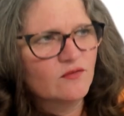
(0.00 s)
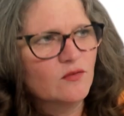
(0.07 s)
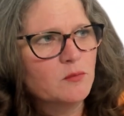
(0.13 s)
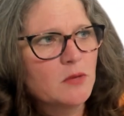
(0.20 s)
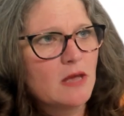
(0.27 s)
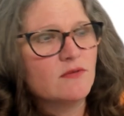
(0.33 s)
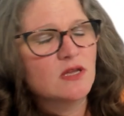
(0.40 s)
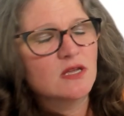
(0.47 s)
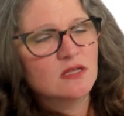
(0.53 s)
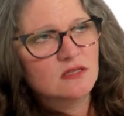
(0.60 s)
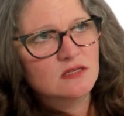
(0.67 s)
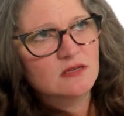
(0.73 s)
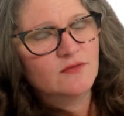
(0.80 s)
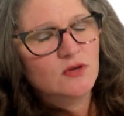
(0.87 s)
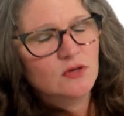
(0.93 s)
If I'm having a
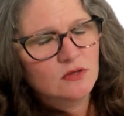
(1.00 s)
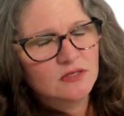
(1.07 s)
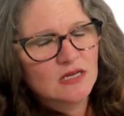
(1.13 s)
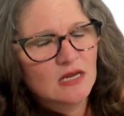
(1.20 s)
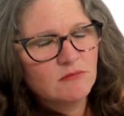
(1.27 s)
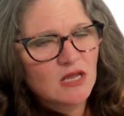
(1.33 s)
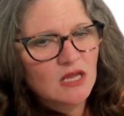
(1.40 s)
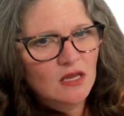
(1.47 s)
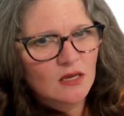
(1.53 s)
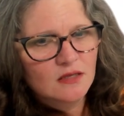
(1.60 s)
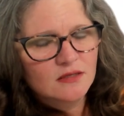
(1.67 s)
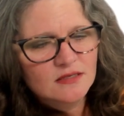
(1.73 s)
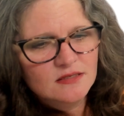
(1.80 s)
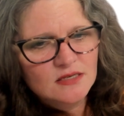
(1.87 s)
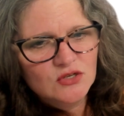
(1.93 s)
difficult time making
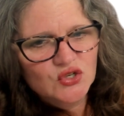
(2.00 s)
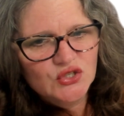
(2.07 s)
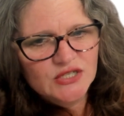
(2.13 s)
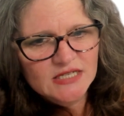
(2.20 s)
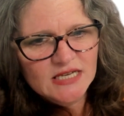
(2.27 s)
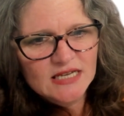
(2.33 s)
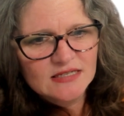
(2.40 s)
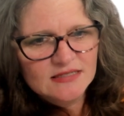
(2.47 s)
a decision today,